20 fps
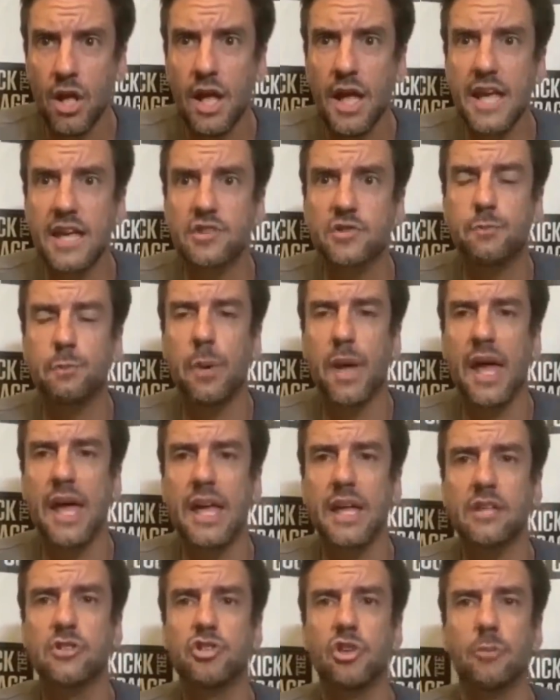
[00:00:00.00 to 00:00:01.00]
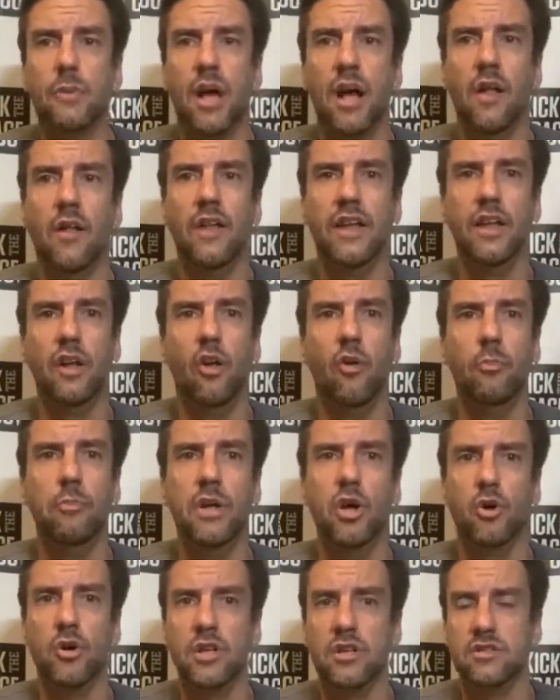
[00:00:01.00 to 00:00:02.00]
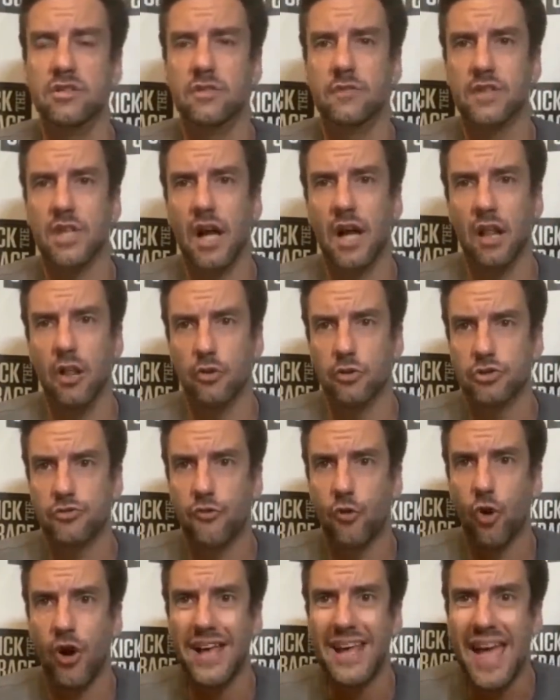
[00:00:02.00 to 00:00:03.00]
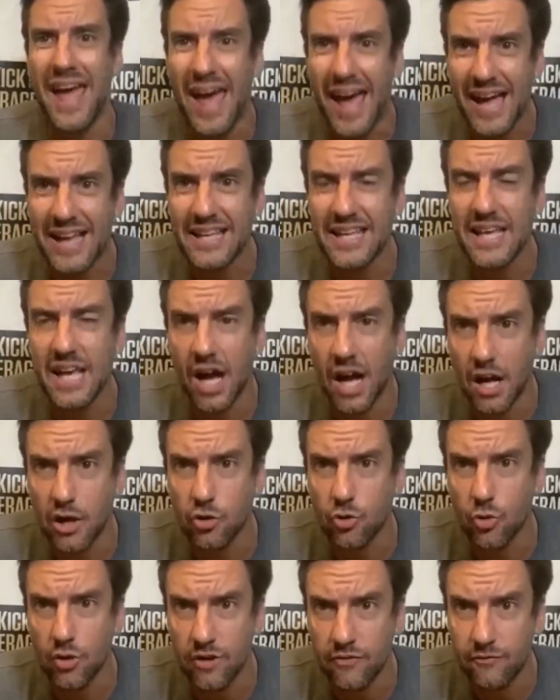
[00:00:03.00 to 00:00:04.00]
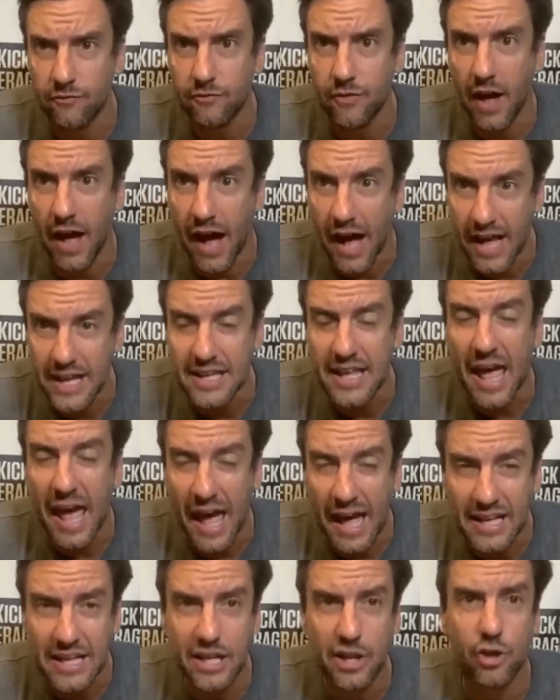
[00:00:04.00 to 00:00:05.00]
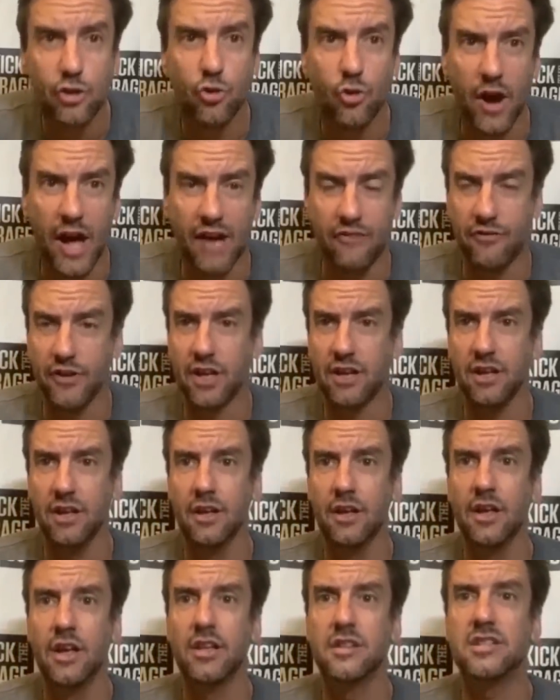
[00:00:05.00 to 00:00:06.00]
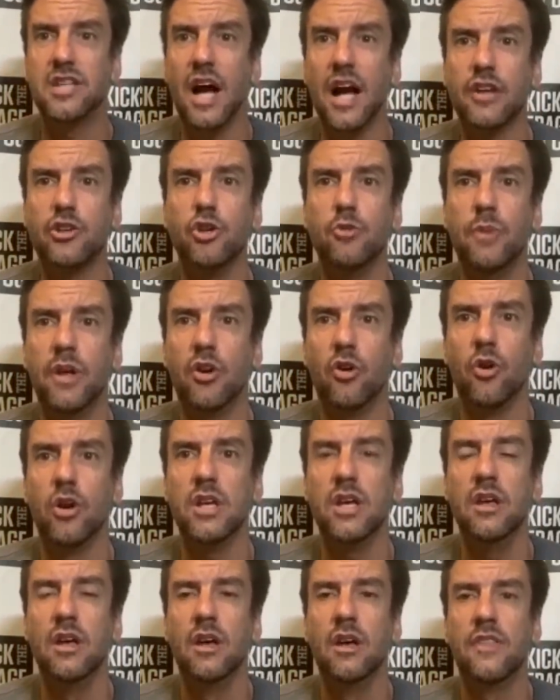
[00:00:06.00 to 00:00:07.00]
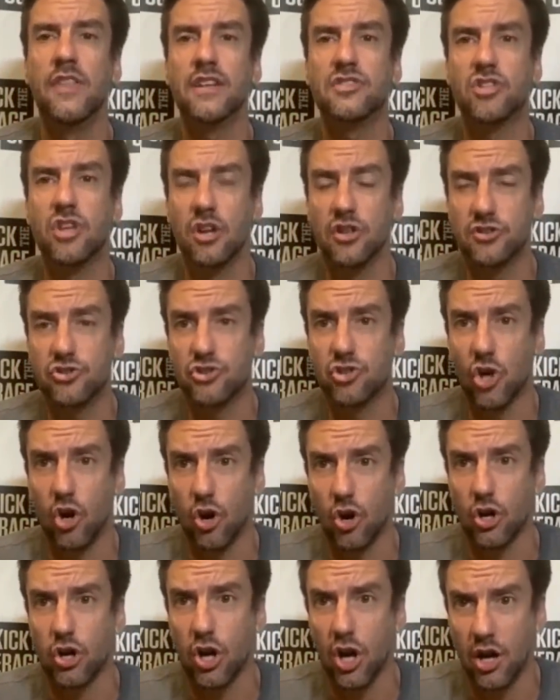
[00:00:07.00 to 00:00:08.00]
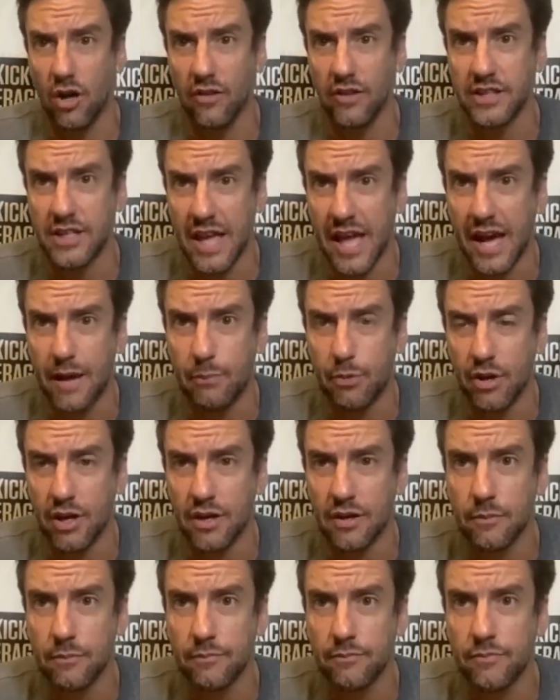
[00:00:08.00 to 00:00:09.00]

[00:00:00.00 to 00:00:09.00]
is paying Jemele Hill millions of dollars for a hagiograph- hagiographic documentary that's going to star Colin Kaepernick.